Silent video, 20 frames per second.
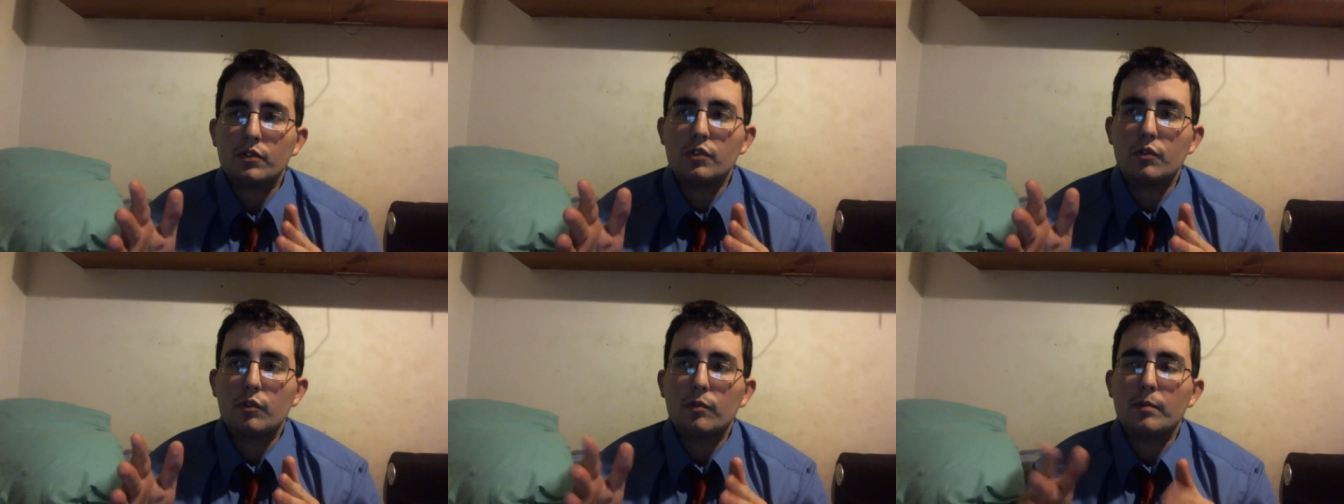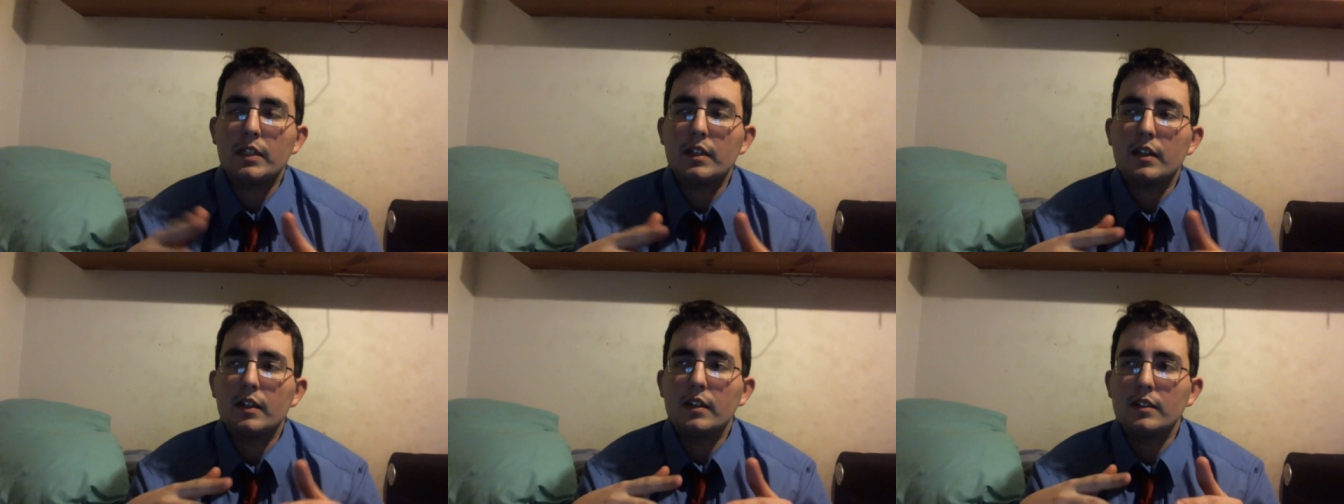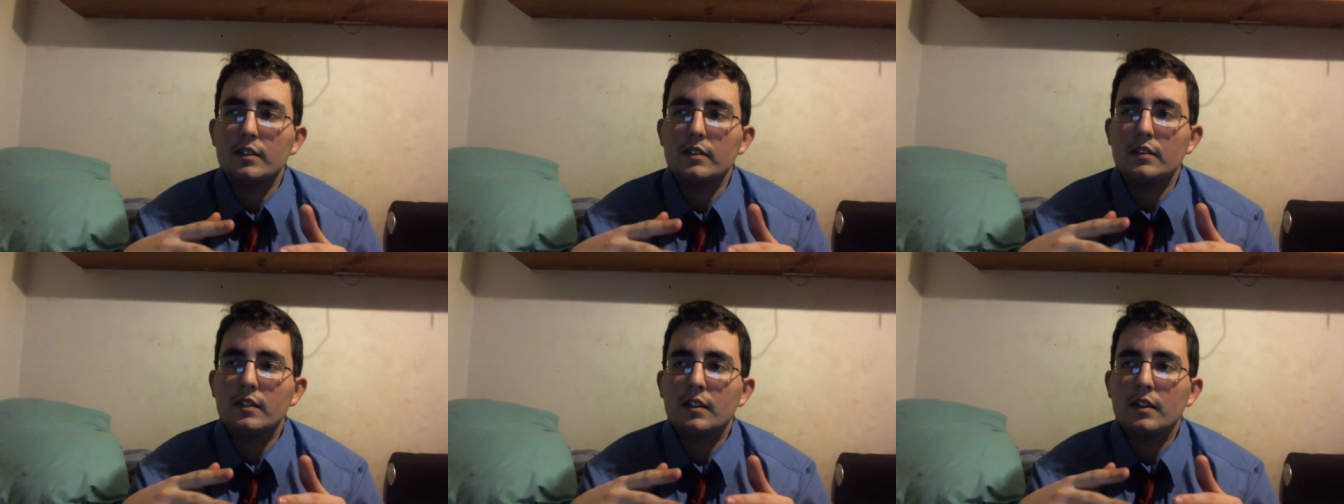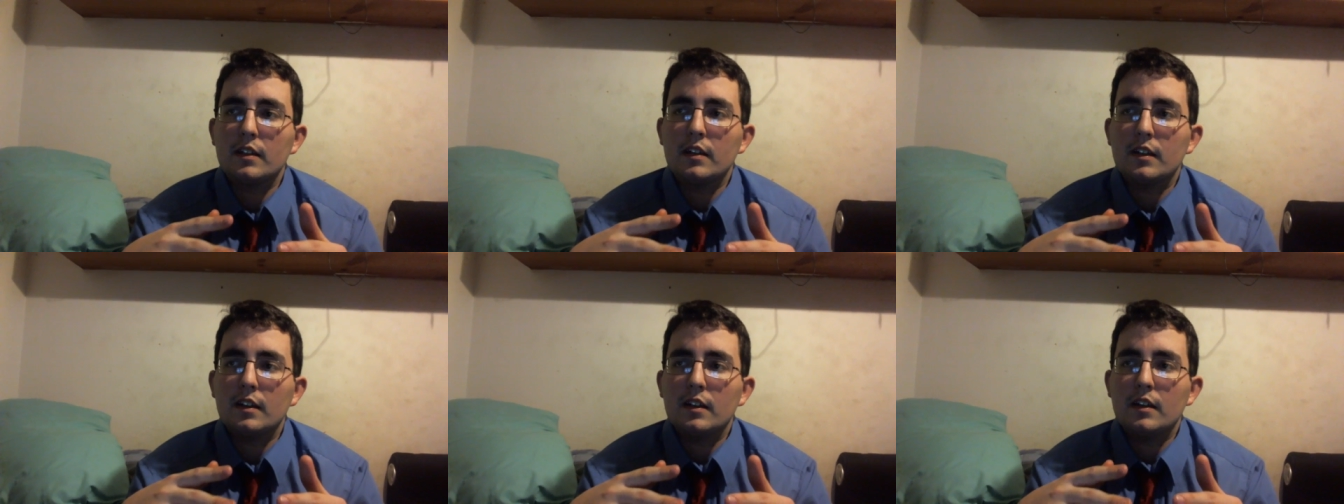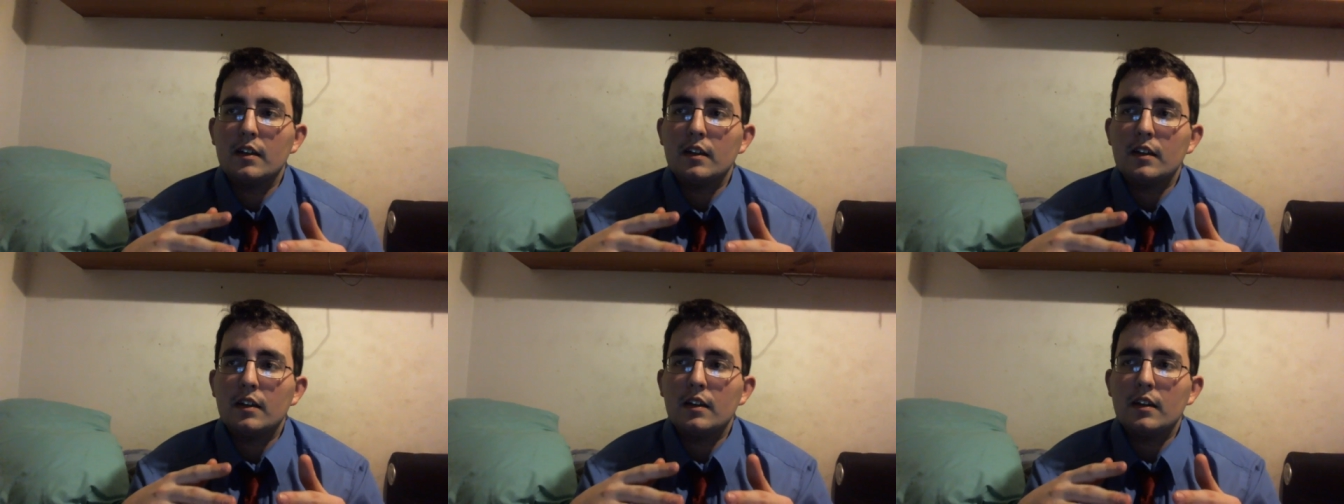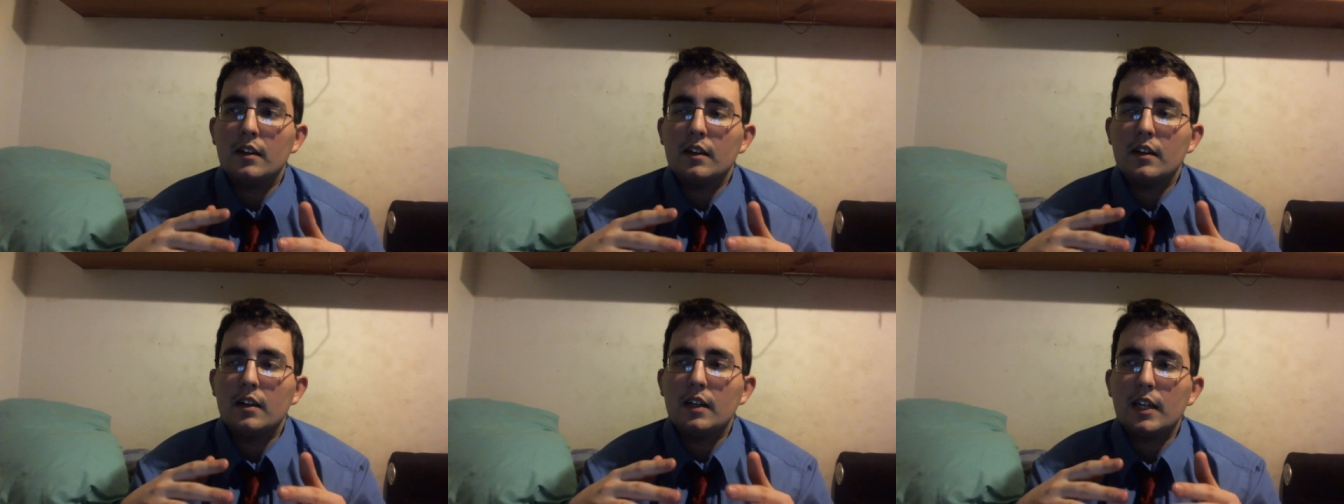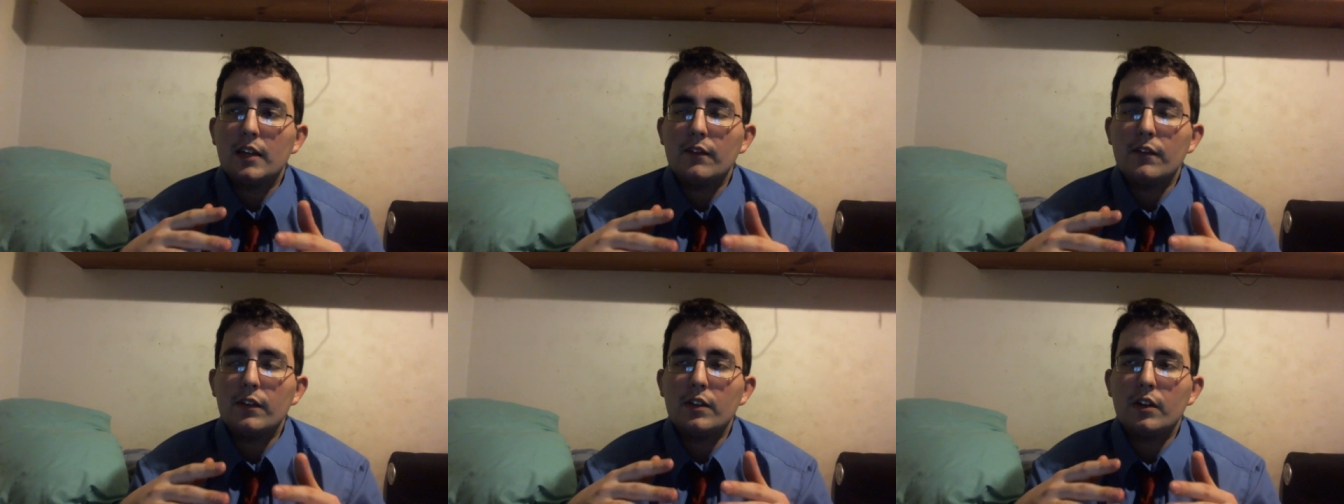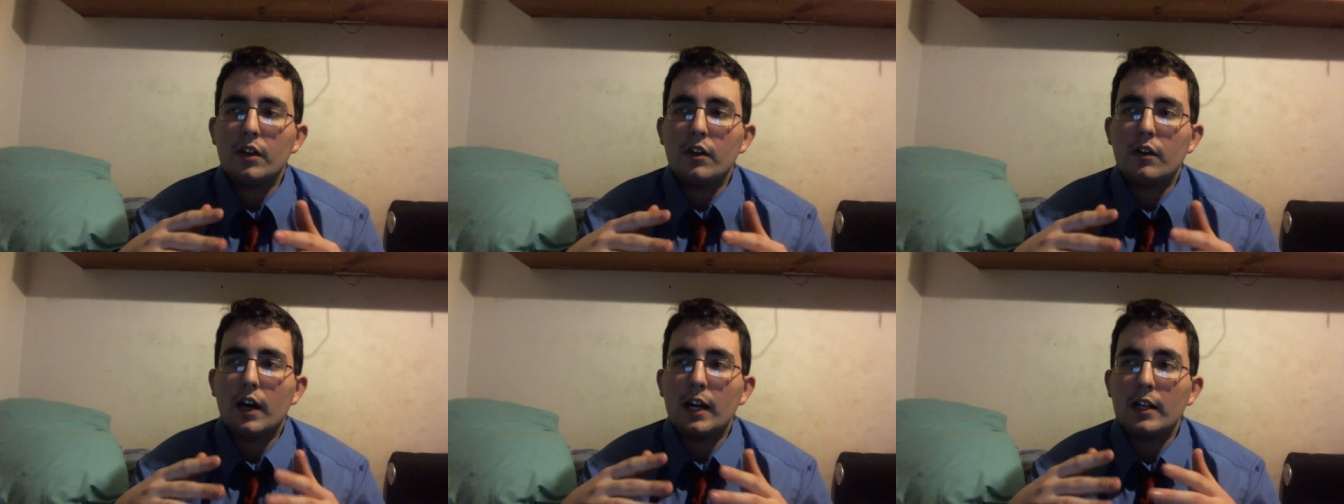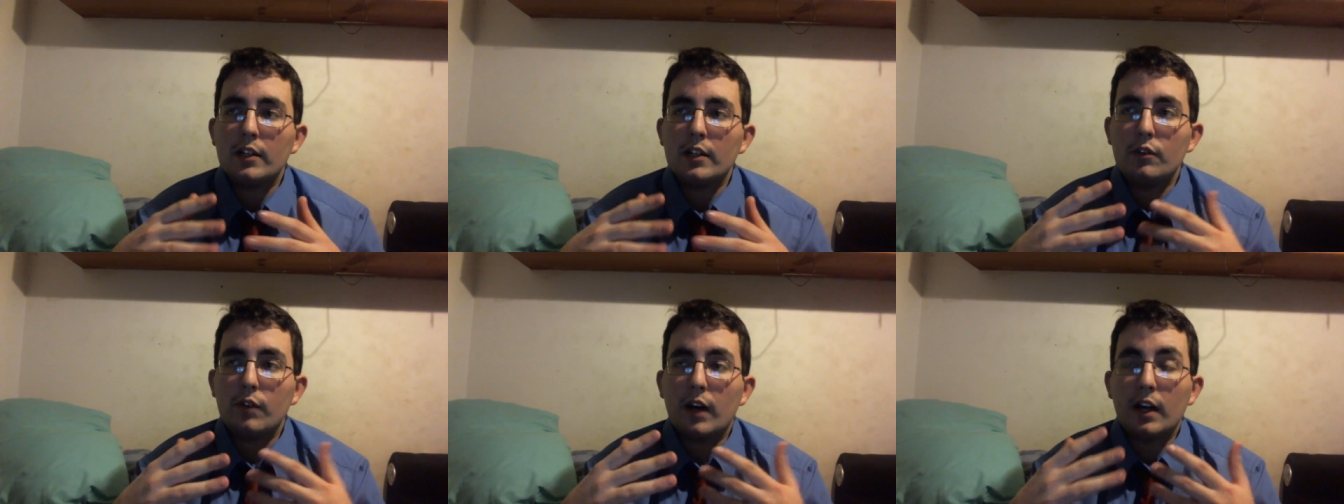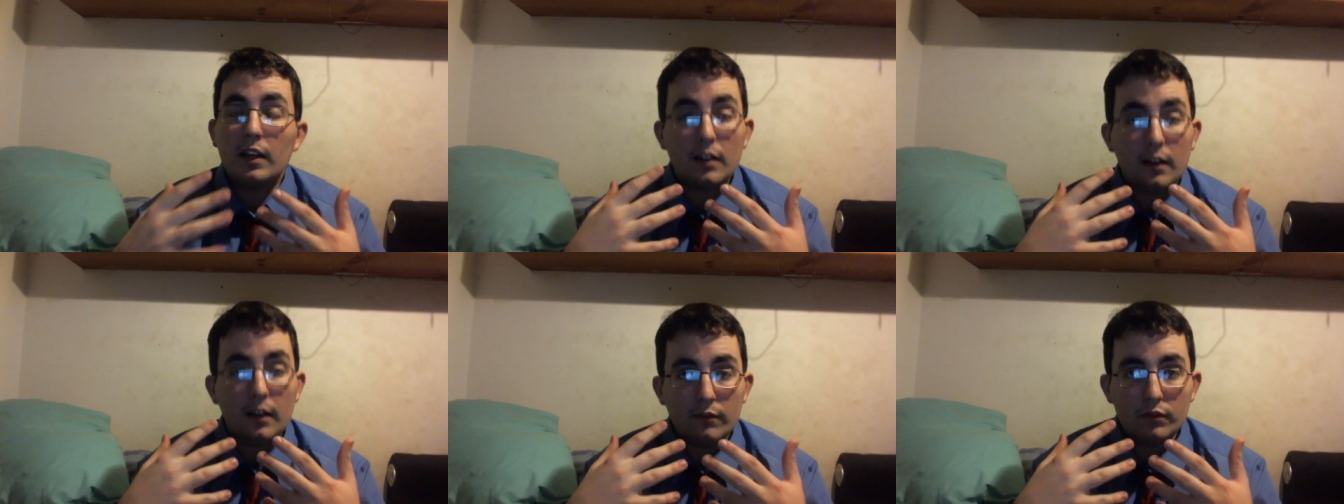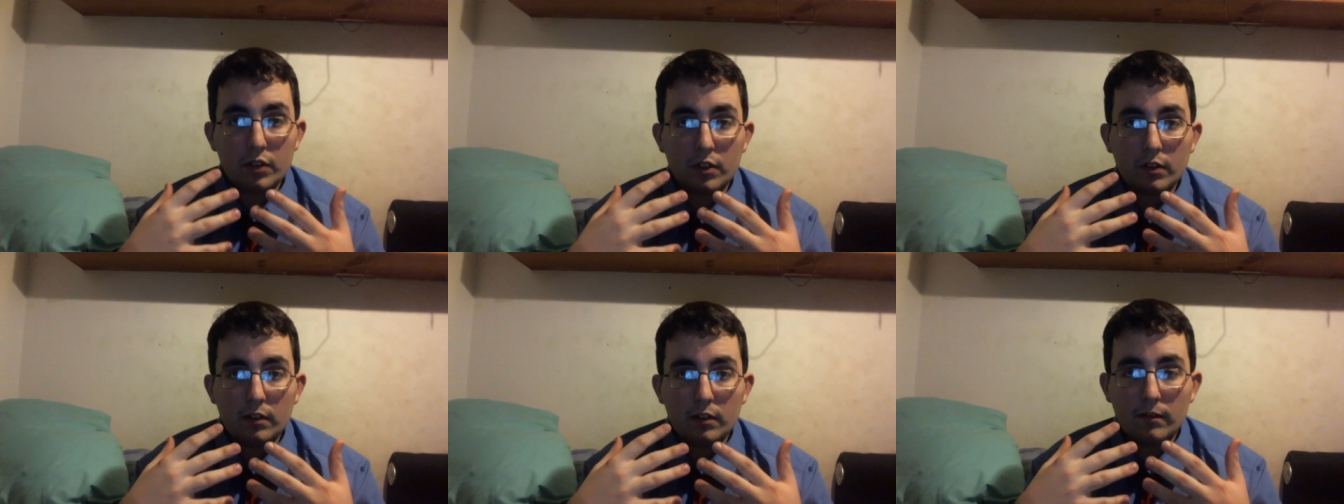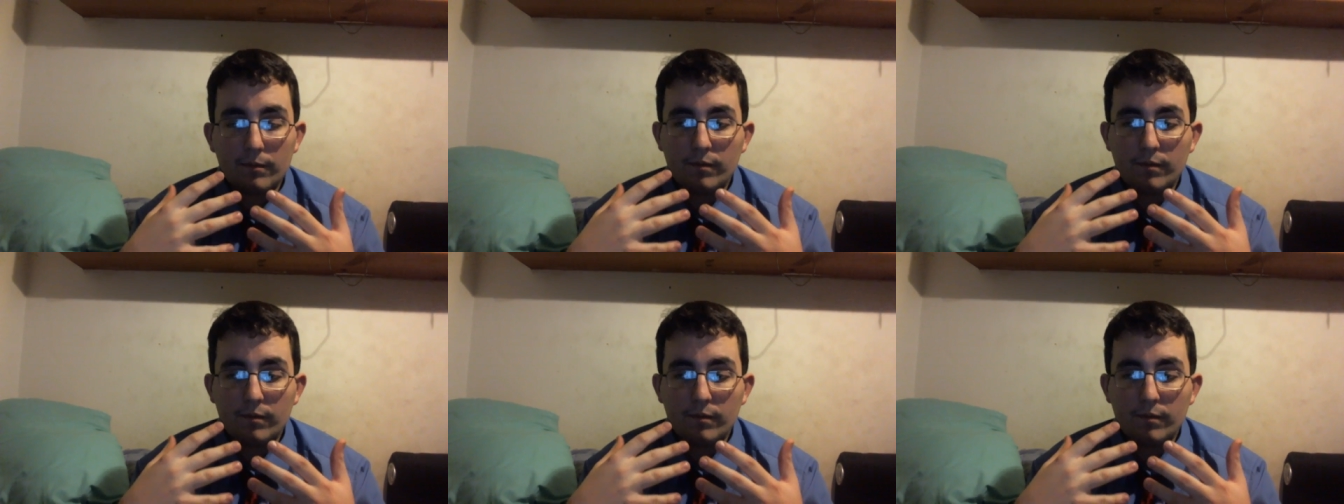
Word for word: to her because even though I knew I loved her,